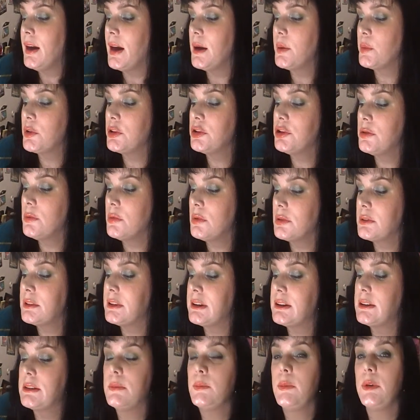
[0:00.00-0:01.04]
And what you really
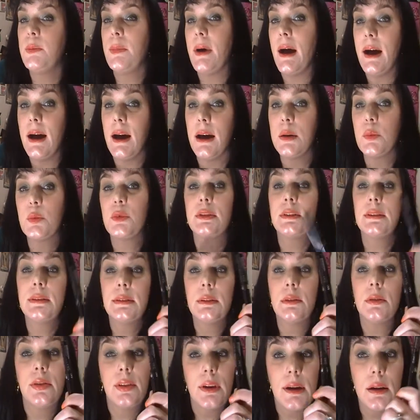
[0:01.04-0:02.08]
needed to be buying was
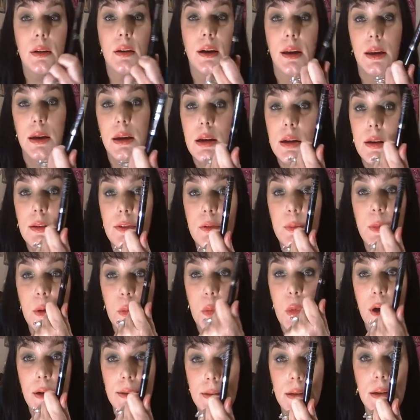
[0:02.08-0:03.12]
this little thing right here from
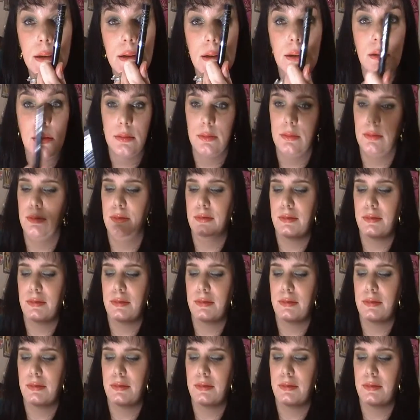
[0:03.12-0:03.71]
NYC.